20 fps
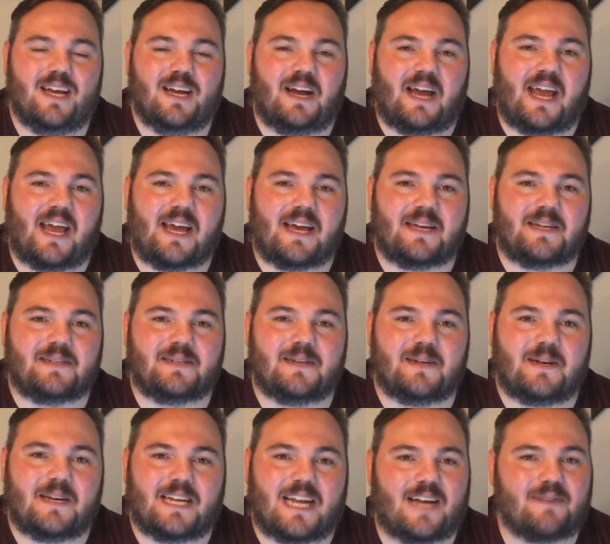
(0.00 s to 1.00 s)
And
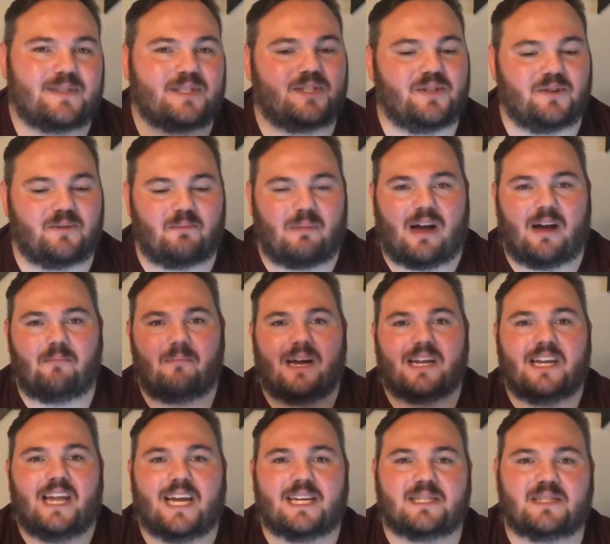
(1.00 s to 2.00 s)
I've still,
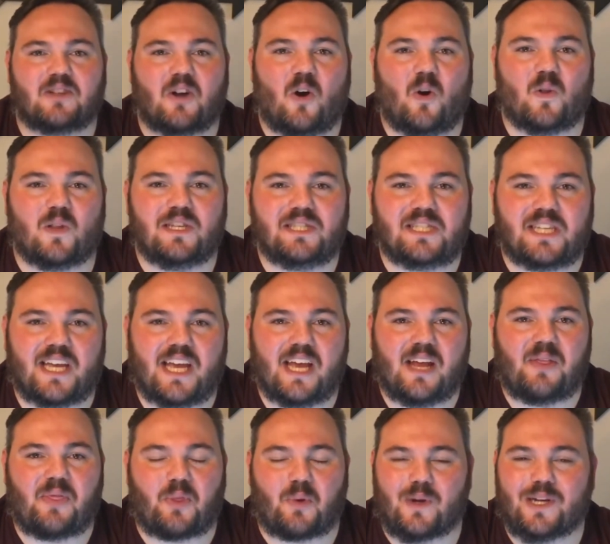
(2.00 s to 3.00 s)
my next goal is to
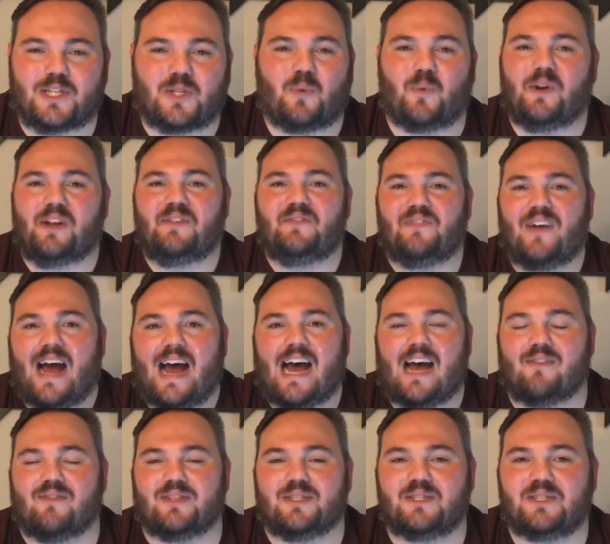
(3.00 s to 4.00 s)
hit
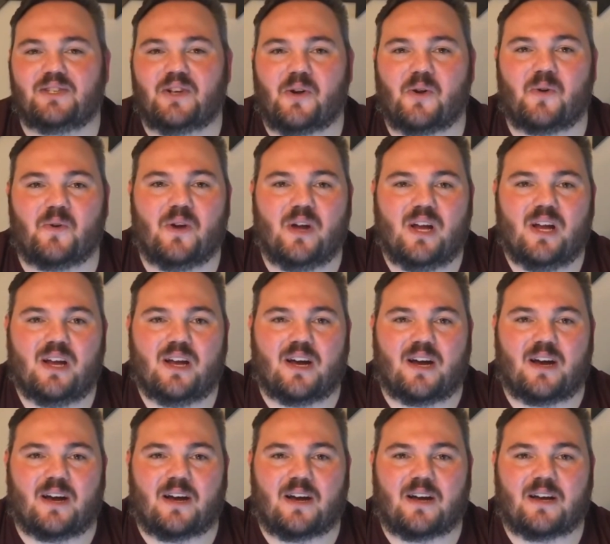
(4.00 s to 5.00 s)
325. And so
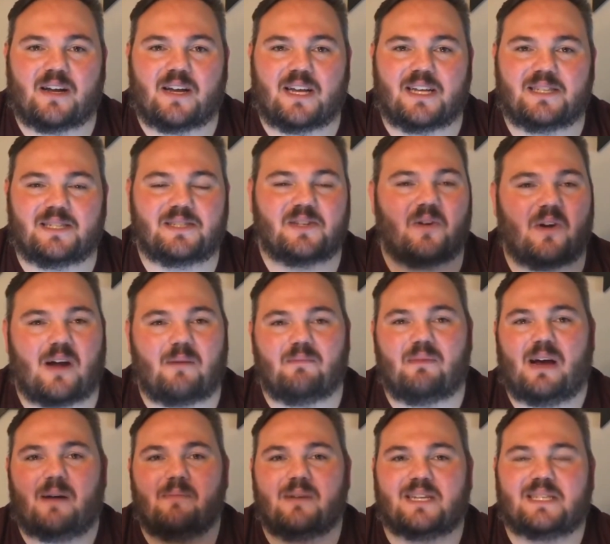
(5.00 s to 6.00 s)

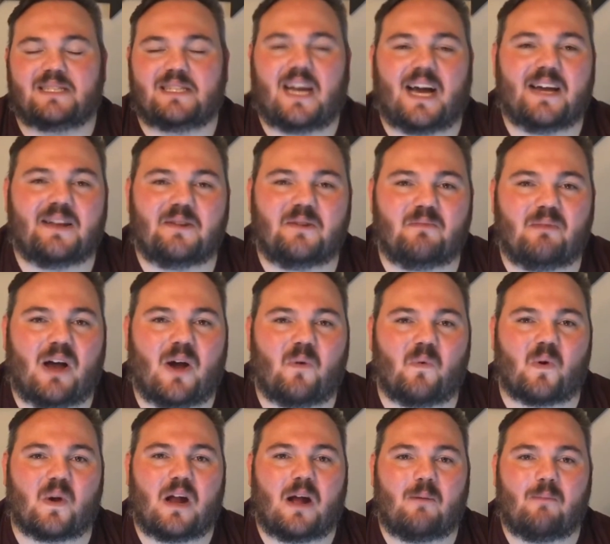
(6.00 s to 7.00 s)
I'm excited about
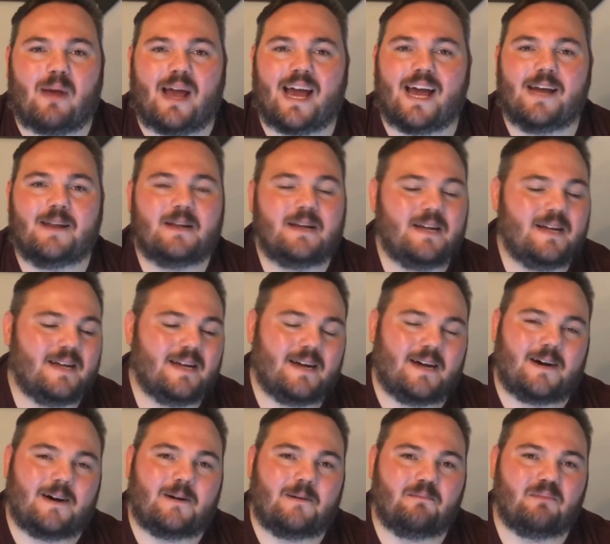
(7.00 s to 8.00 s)
where I'm at.
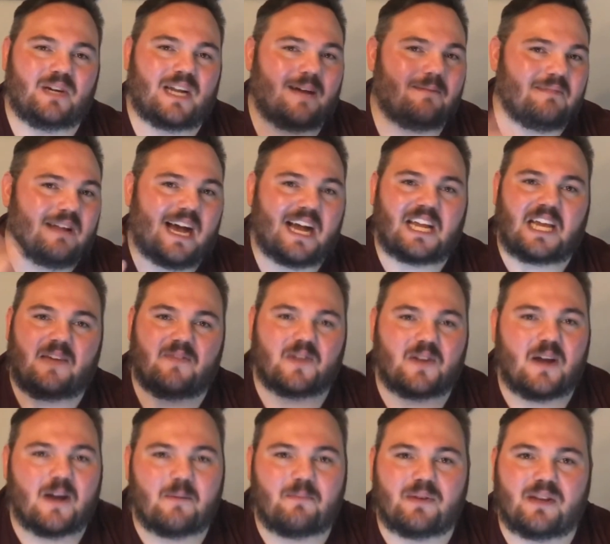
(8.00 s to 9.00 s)
But I'm not
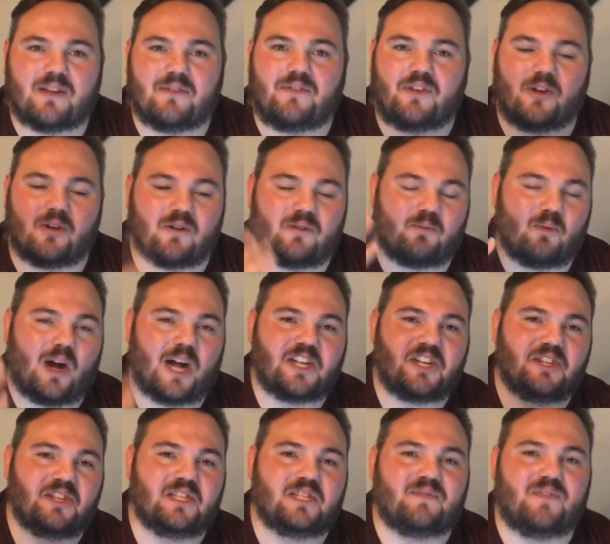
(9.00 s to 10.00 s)
giving up. And if you're
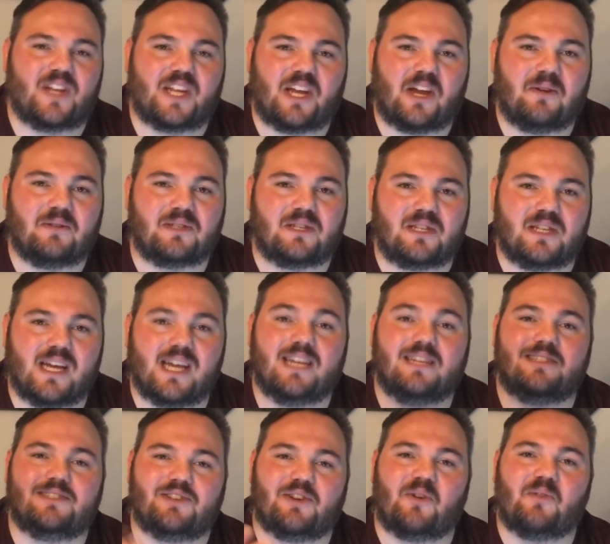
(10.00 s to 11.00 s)
watching this video
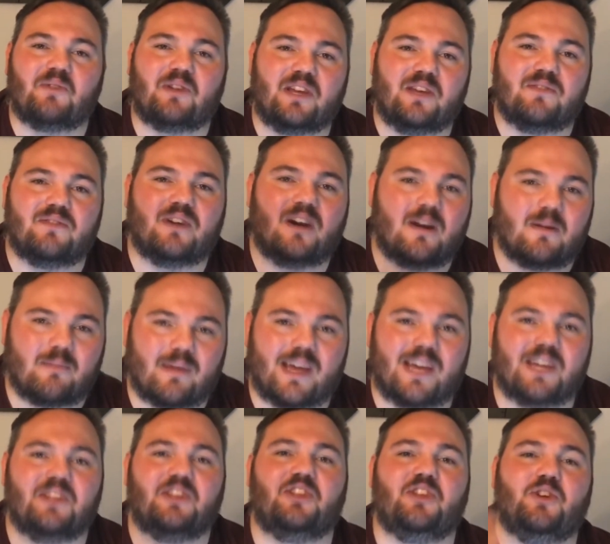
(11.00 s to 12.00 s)
today, don't give up,
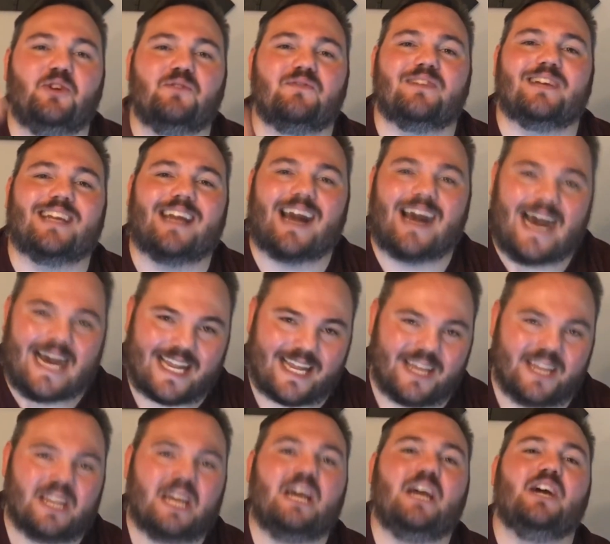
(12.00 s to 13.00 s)
man. You've got
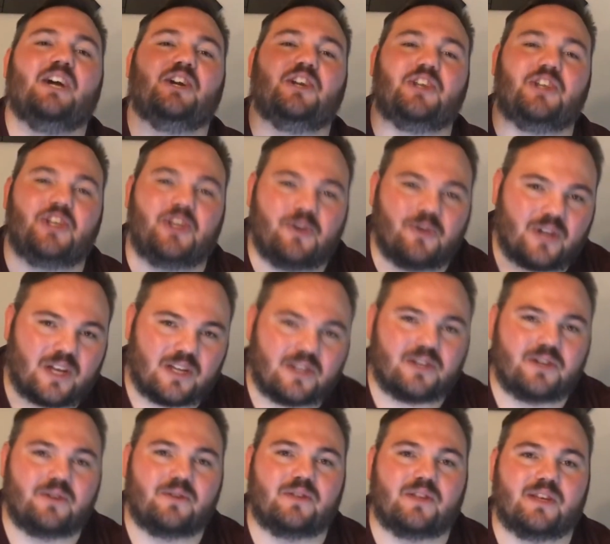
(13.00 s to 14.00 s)
it. You can
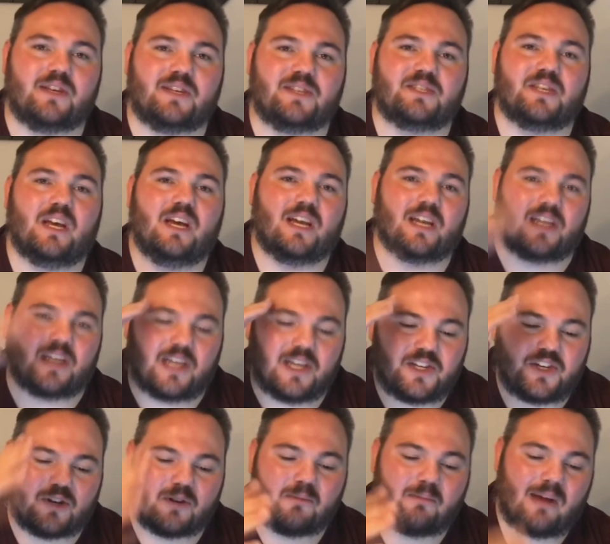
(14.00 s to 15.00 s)
do this.
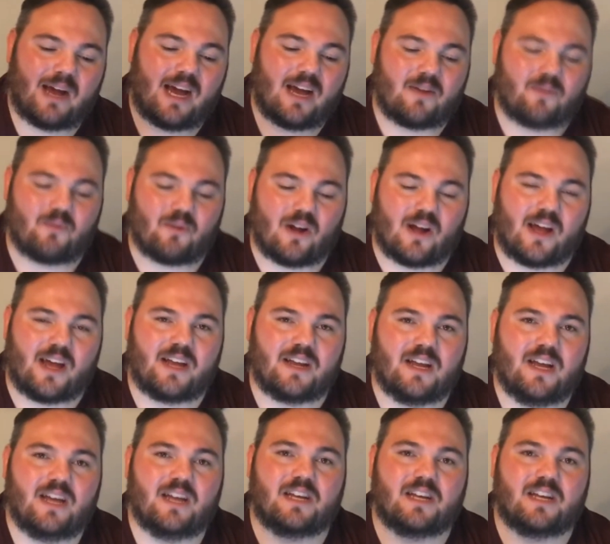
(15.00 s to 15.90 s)
Get your mind right.